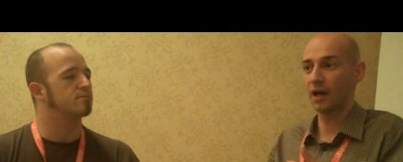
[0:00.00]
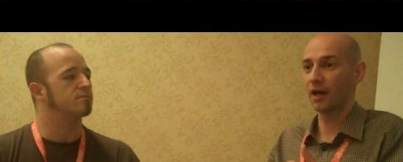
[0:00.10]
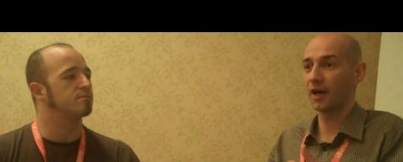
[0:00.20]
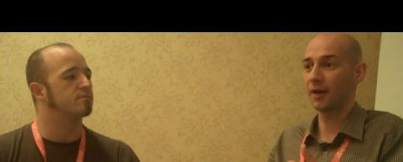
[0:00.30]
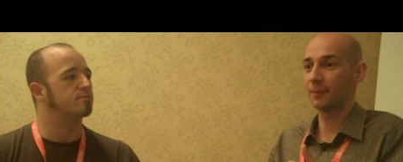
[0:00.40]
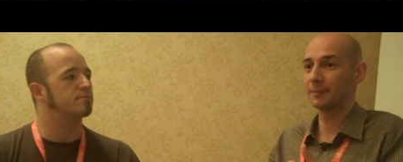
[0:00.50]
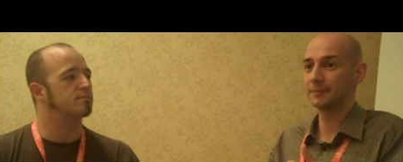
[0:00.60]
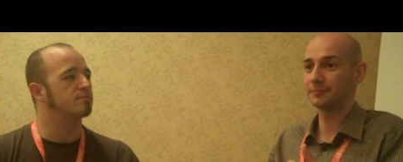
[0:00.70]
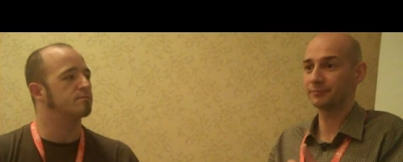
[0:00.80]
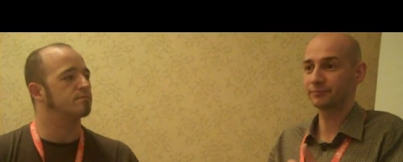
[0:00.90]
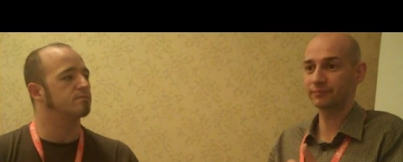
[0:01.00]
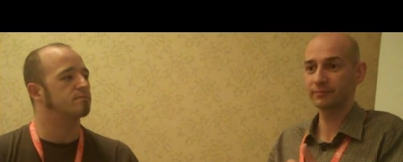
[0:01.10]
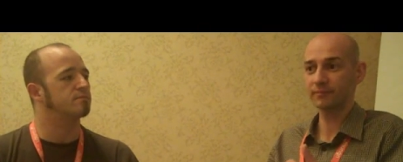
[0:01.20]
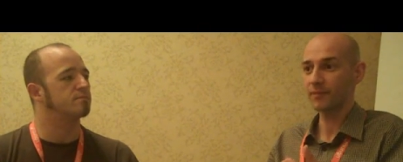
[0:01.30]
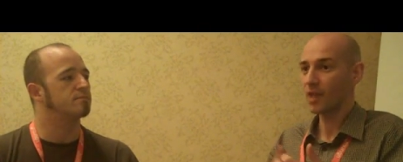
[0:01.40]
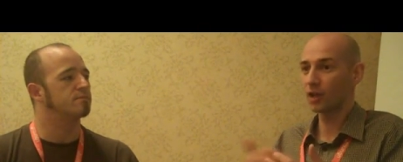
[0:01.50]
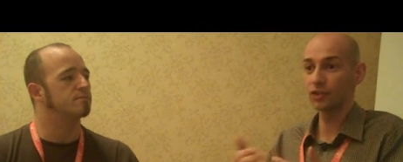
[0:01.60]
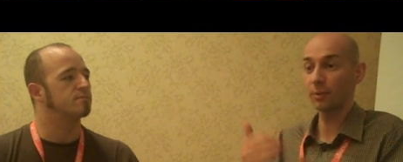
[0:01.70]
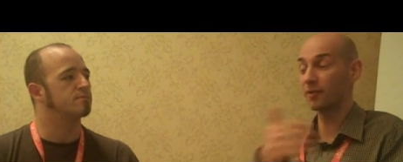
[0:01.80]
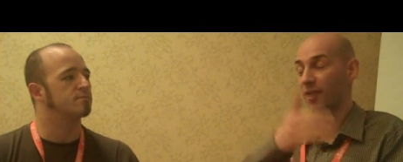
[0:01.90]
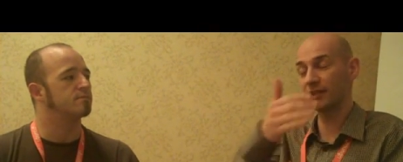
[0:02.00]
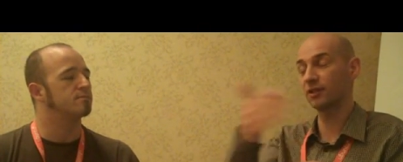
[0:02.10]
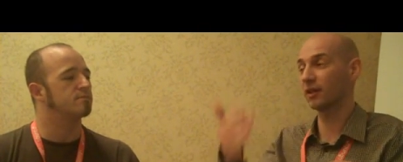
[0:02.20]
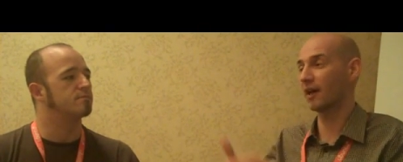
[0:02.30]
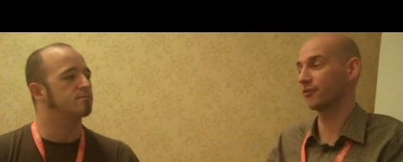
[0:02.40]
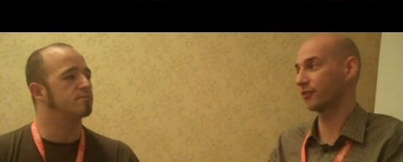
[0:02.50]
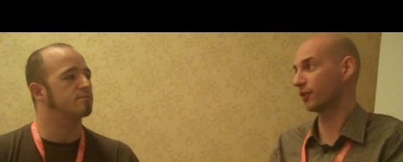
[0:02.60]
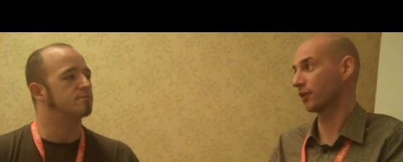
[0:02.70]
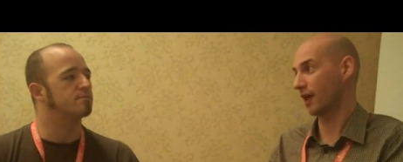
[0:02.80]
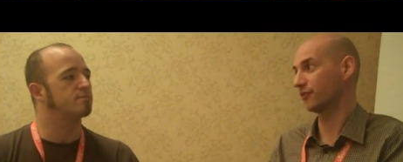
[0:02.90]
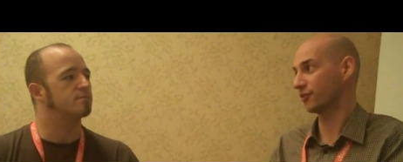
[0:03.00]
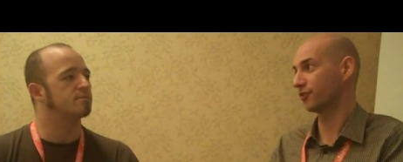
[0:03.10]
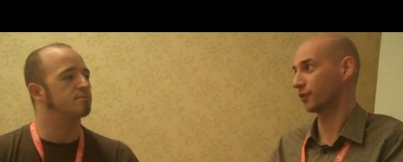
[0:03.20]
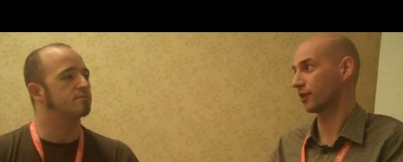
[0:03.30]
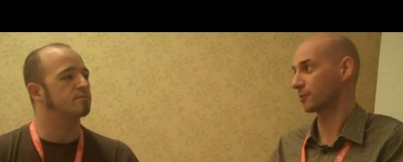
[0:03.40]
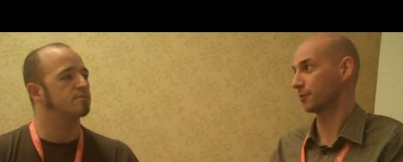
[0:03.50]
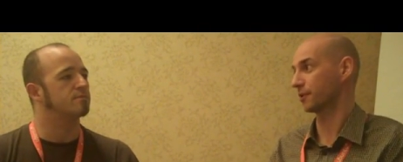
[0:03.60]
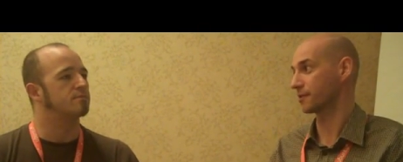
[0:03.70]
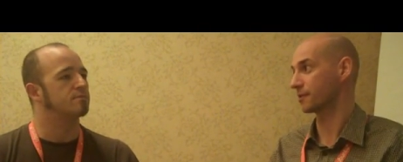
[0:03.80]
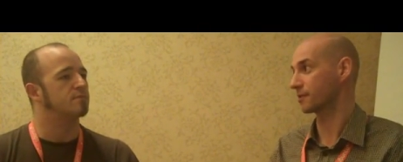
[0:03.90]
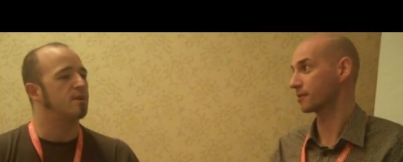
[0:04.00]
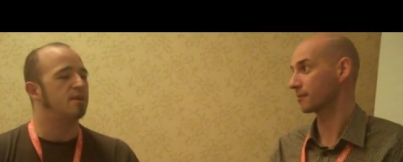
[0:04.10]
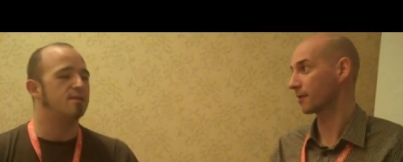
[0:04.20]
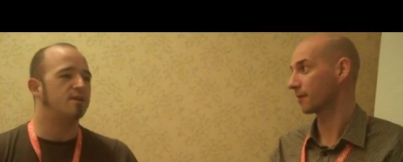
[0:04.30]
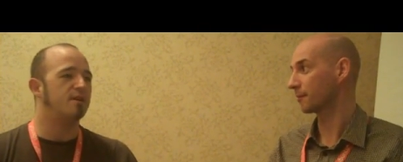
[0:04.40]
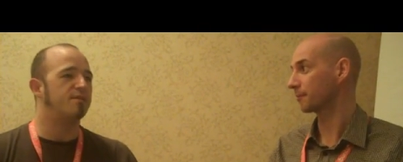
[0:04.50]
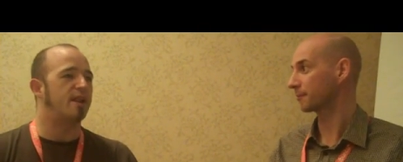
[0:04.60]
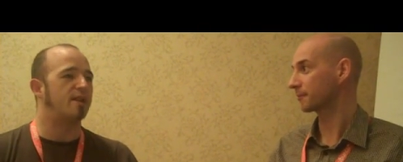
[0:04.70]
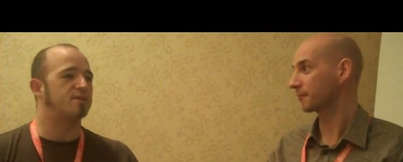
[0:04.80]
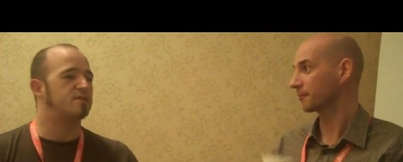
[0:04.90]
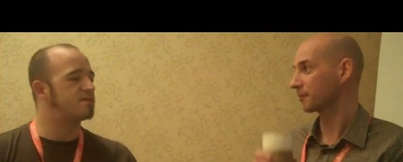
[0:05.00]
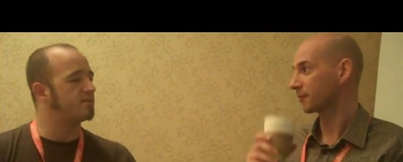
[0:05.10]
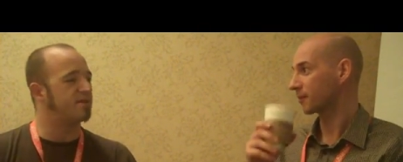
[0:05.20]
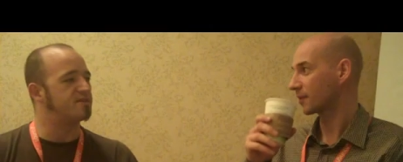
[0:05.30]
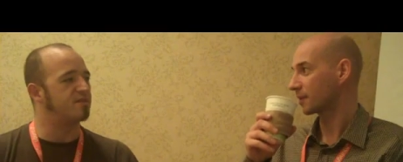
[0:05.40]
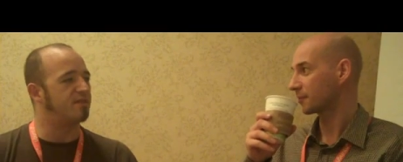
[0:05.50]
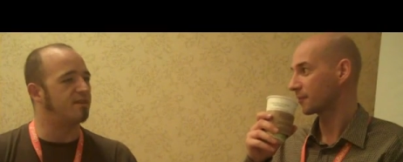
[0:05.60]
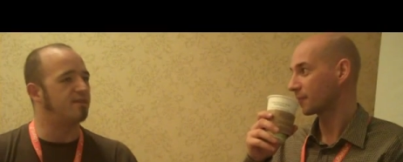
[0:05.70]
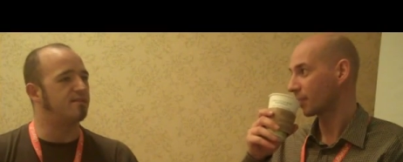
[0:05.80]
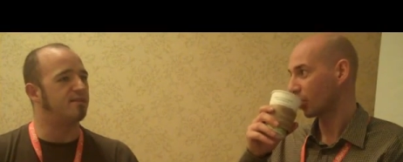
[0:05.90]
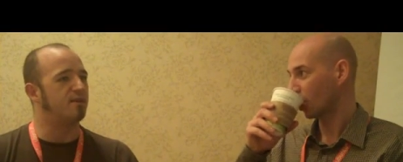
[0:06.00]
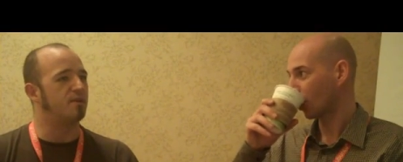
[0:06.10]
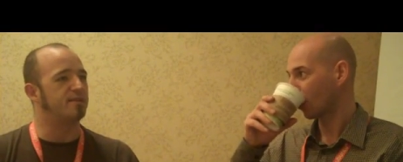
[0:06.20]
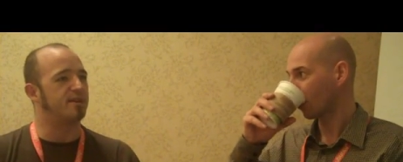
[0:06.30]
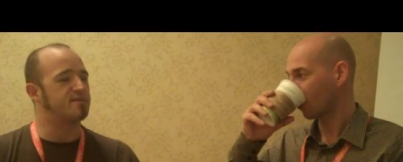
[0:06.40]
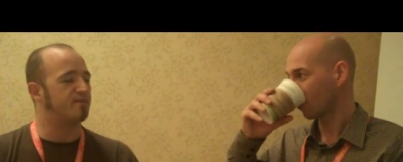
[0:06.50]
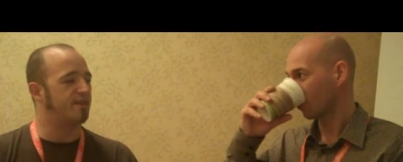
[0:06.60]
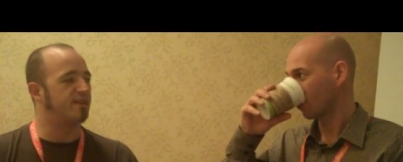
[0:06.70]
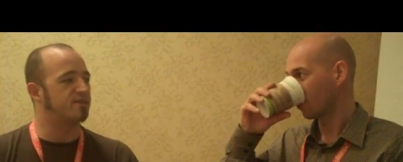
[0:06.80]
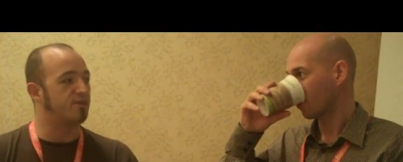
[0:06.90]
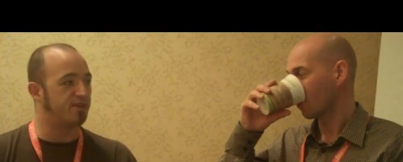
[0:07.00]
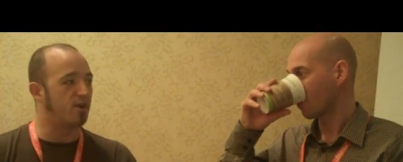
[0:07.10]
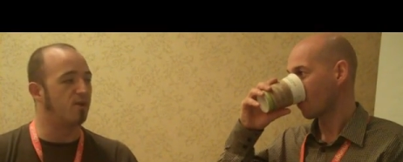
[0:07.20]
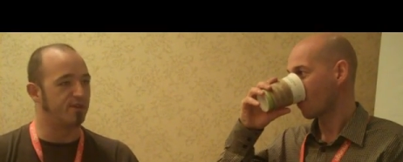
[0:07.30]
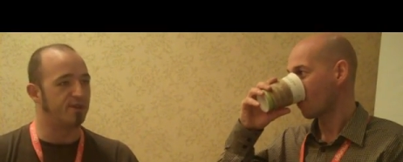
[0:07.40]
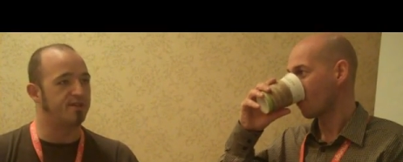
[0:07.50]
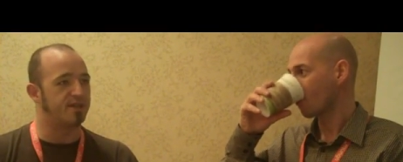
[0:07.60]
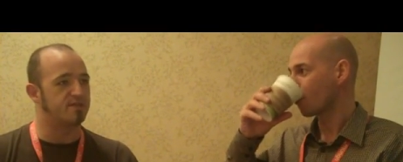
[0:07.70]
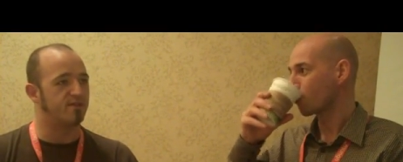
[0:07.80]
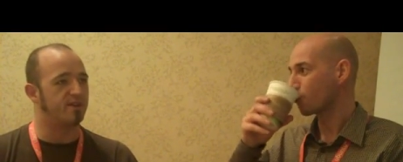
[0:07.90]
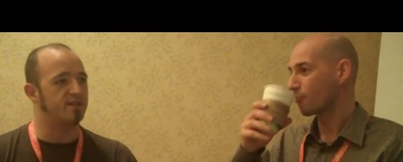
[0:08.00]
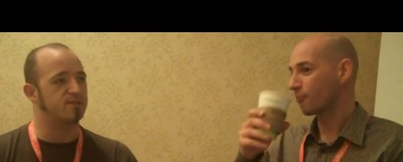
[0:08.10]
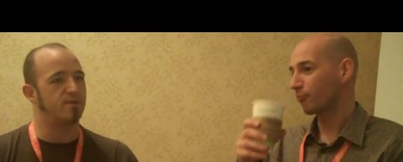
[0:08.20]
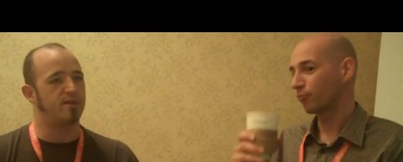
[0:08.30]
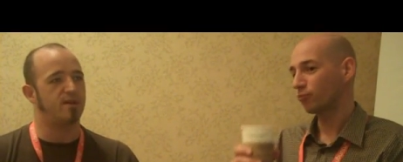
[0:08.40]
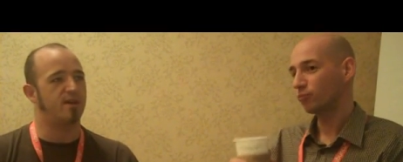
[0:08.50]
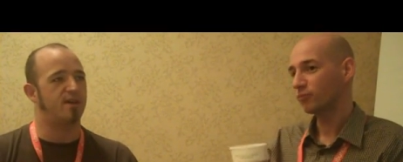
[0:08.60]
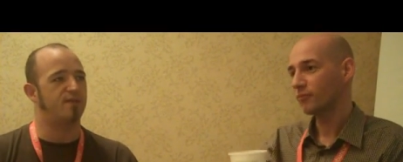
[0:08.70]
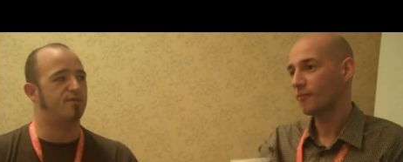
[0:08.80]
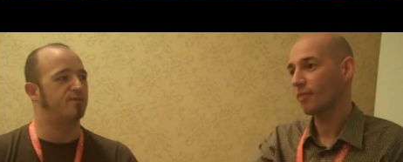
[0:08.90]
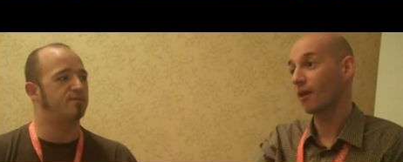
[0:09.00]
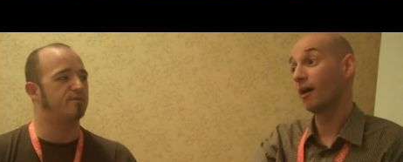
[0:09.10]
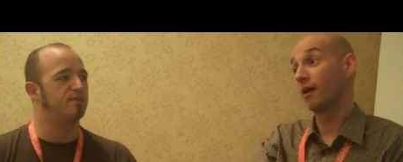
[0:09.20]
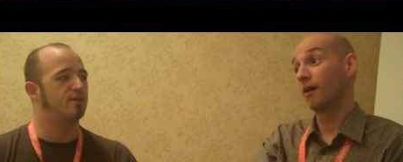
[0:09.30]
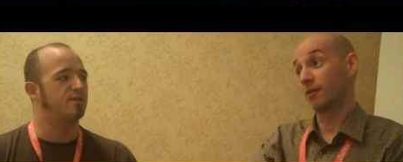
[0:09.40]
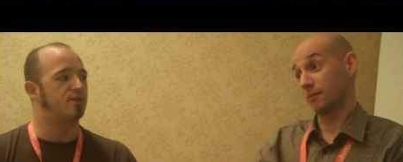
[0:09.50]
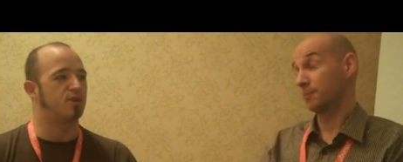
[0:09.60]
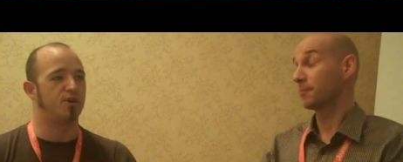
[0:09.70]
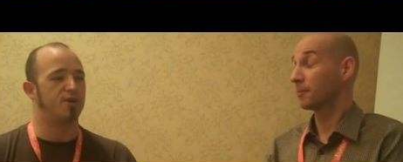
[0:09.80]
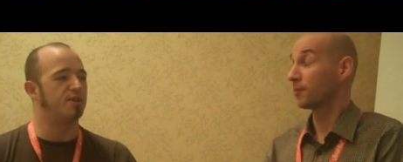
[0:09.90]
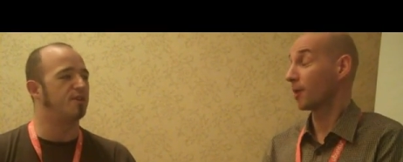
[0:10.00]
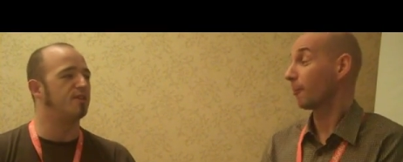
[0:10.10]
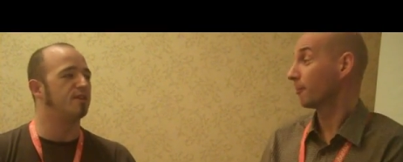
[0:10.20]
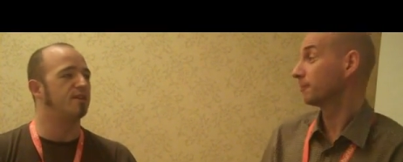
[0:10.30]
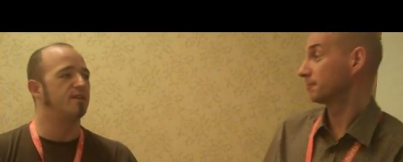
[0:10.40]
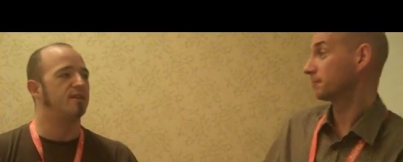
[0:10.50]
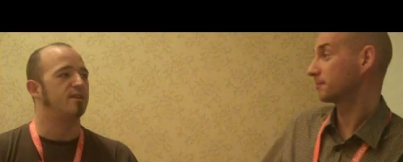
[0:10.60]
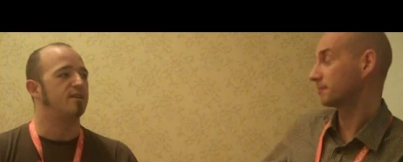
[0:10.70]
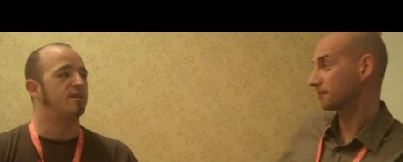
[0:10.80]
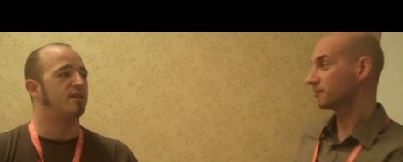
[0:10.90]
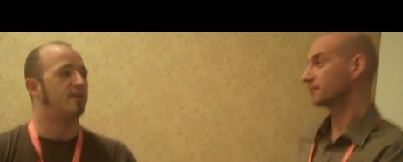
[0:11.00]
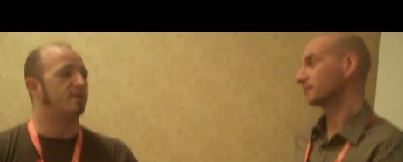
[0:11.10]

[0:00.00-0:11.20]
Speaker 1: Um, on top of that, you can have you can have different experiences. It's kind of analogous in some
Speaker 2: ways to the the old days of Linux or the older days of Linux, where you have the kernel yep.